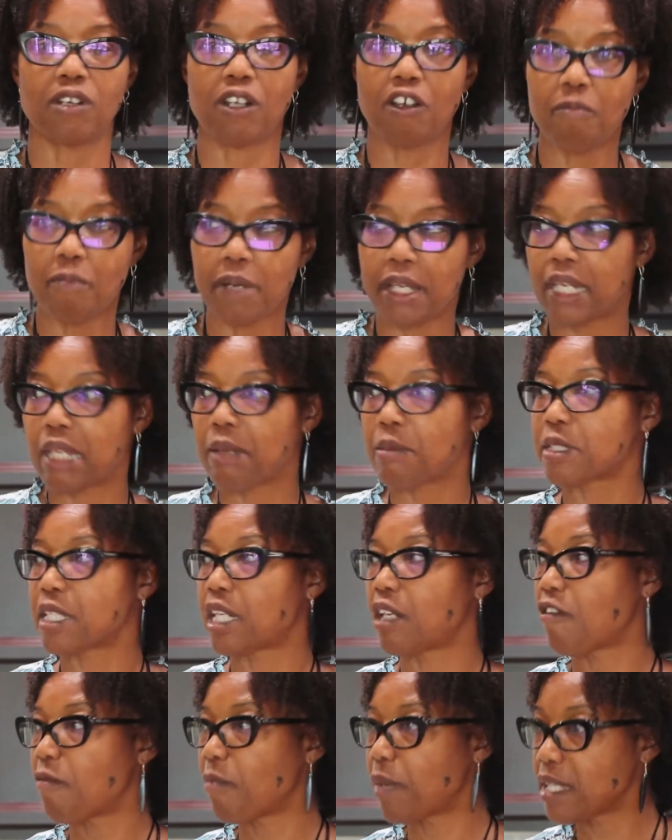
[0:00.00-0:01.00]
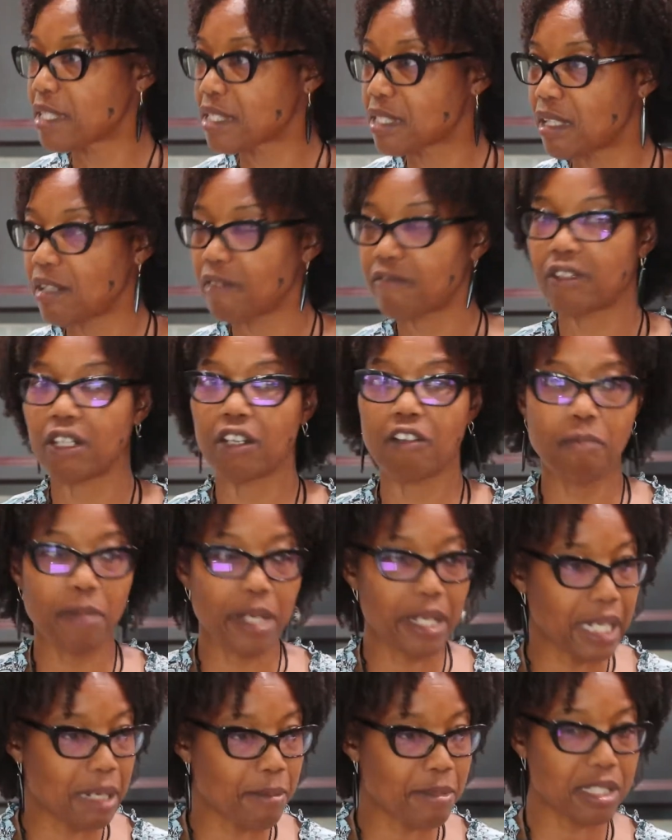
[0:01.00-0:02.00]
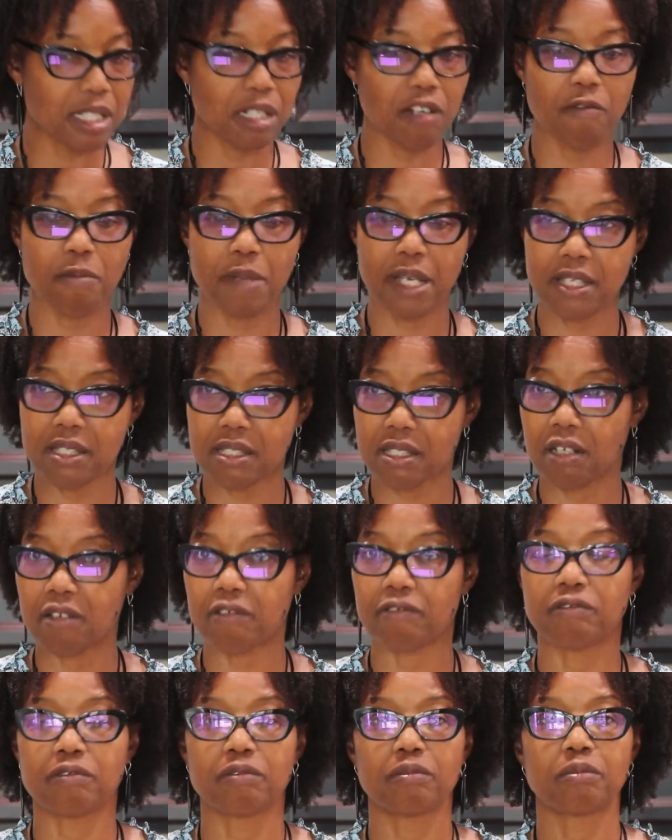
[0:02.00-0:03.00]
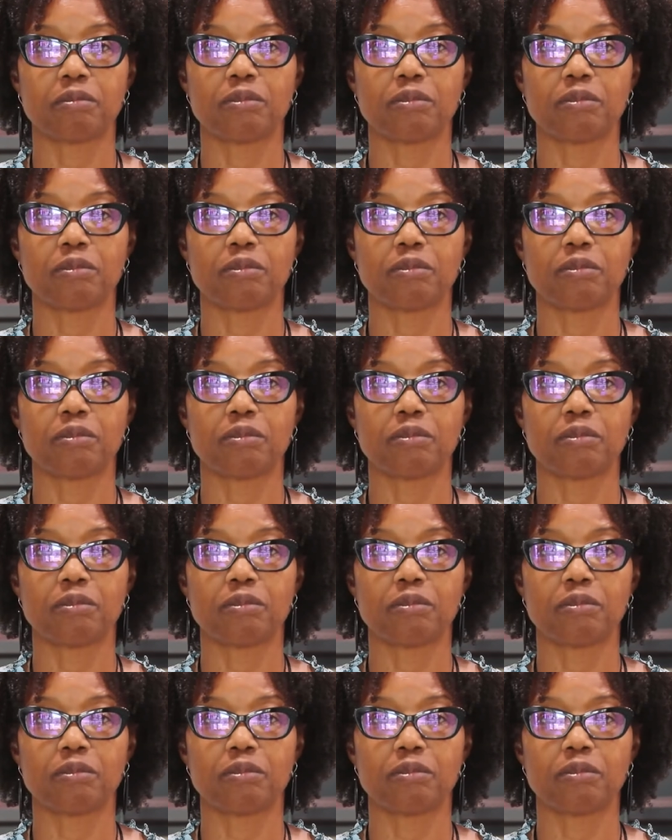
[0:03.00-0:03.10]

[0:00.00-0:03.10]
Love my neighbors, I love myself. Love my neighbors, I love myself.